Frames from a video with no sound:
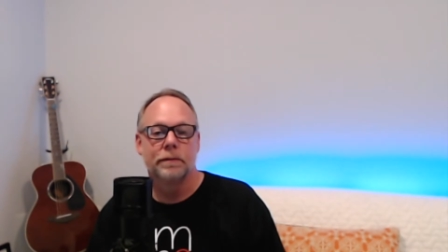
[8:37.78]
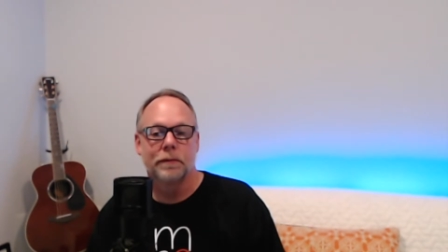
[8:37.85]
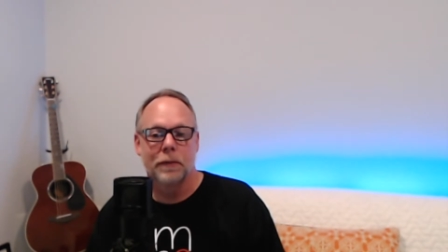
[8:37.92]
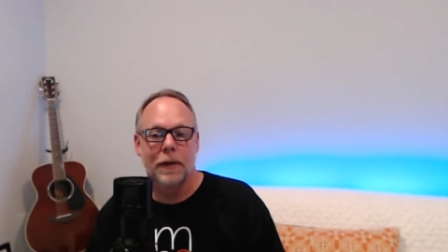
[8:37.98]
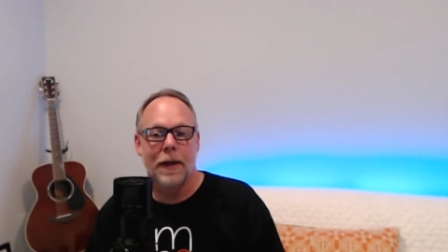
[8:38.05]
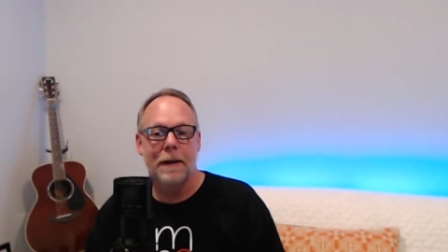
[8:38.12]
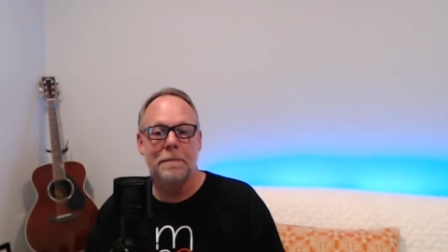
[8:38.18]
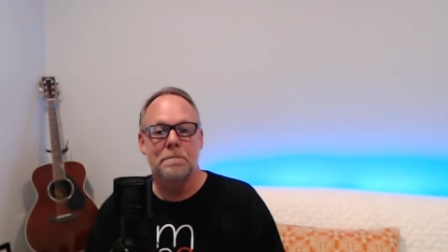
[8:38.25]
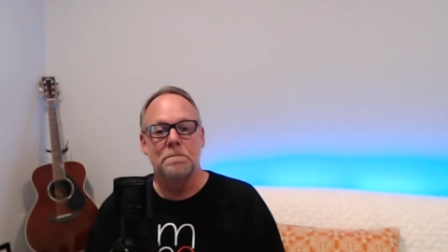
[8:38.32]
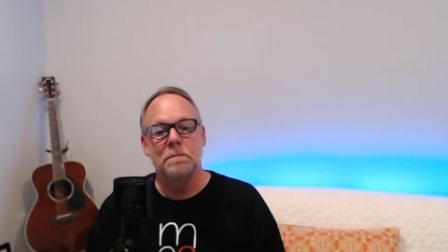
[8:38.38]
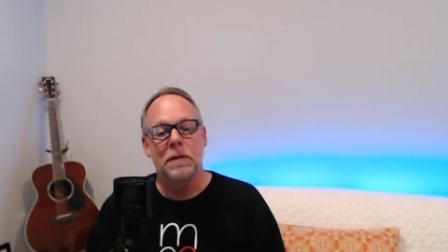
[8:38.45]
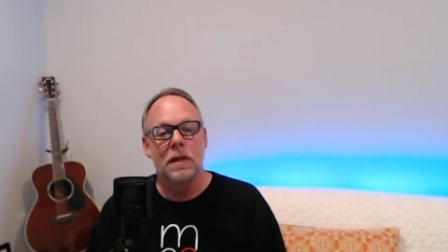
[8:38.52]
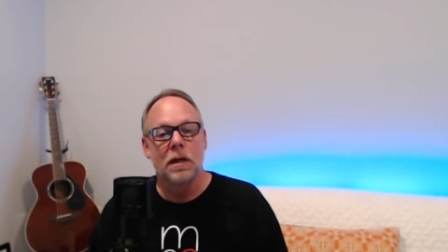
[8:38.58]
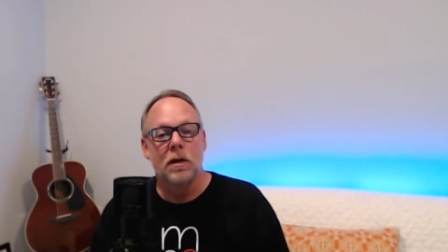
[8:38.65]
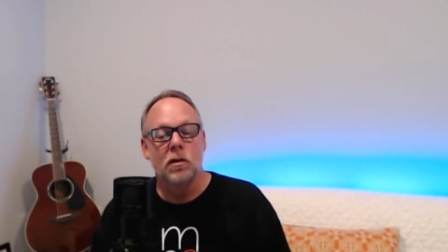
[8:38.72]
Okay?
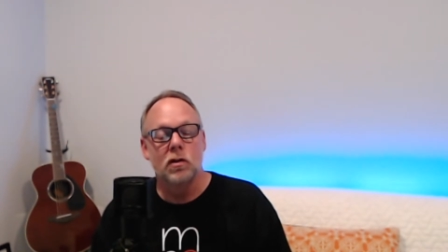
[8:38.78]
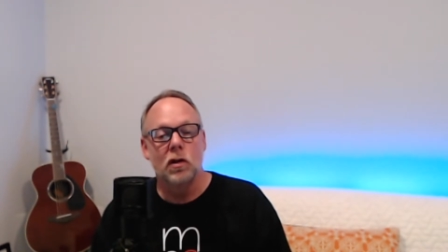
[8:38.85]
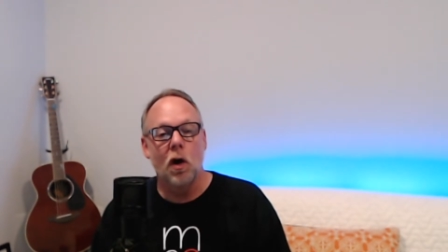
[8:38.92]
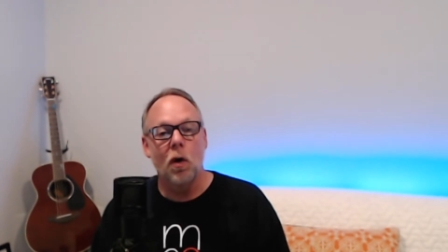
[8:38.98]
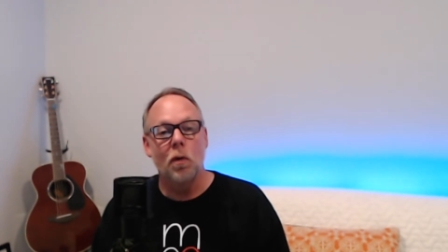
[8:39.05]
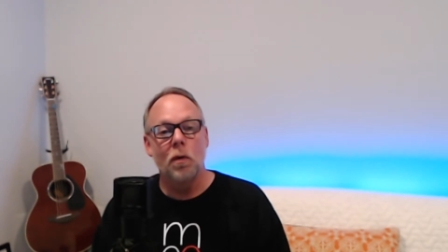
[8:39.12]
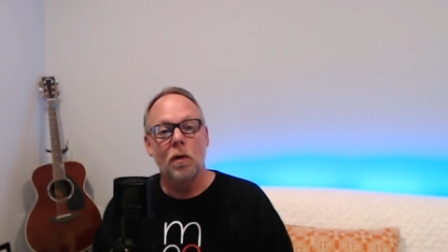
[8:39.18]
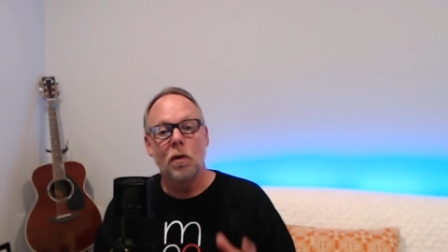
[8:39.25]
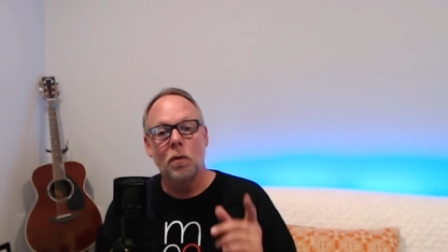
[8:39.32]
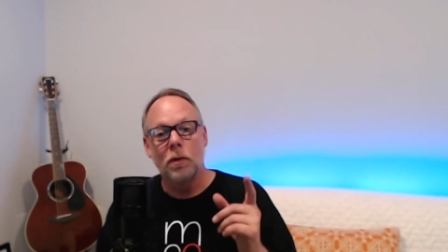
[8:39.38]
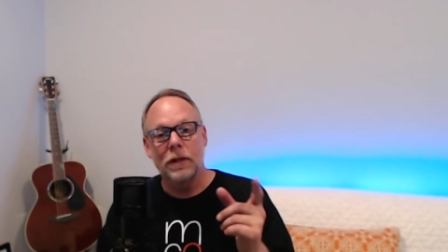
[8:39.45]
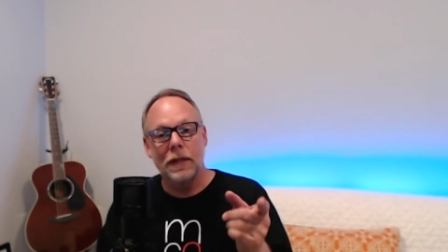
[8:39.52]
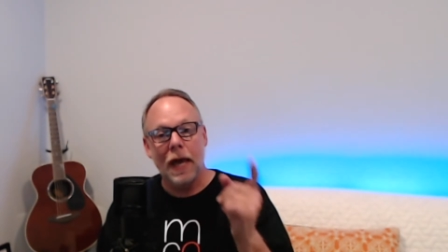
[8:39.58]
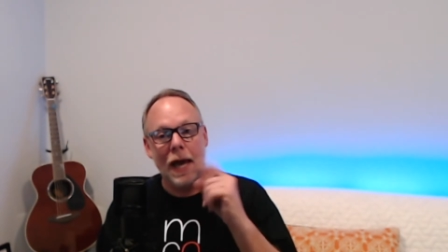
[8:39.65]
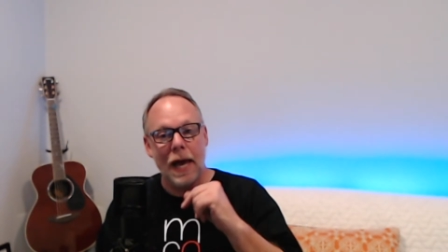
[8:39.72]
So
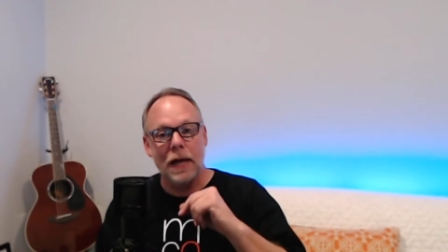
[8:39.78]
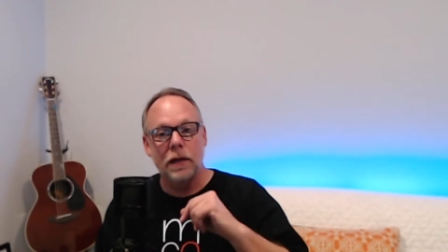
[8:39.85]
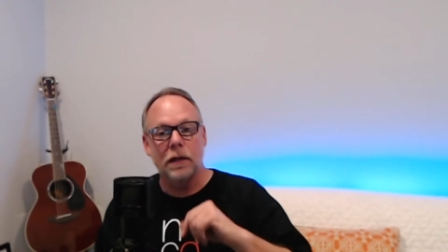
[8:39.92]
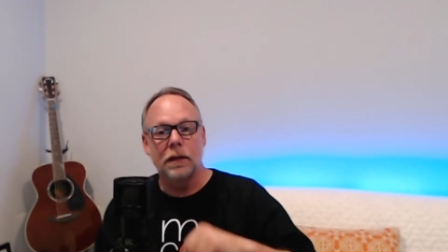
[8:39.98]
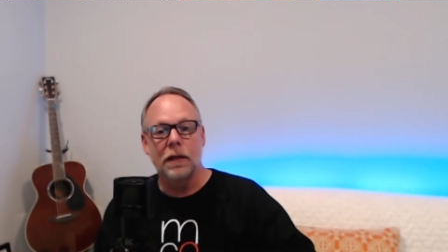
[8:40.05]
with that,